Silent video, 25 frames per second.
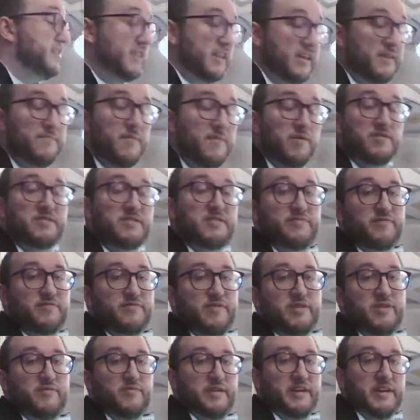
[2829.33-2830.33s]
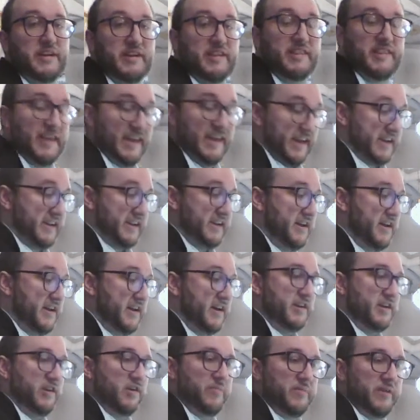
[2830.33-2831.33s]
the most frequent thing
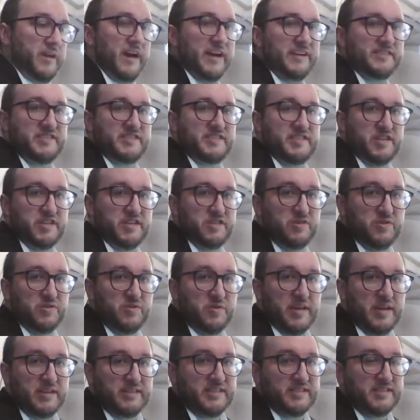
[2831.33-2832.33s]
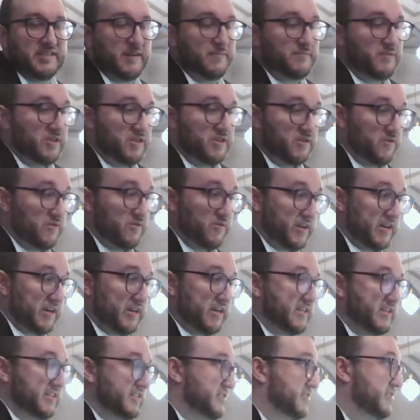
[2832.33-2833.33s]
you'll be asked to do as a substitute
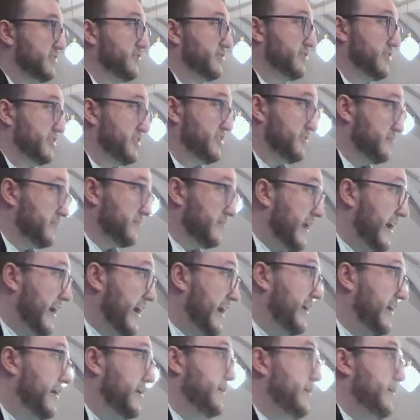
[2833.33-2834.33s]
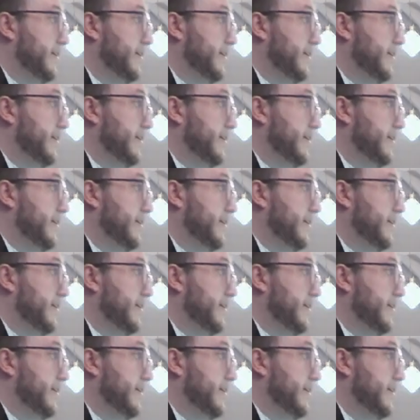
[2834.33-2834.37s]
organist learning to play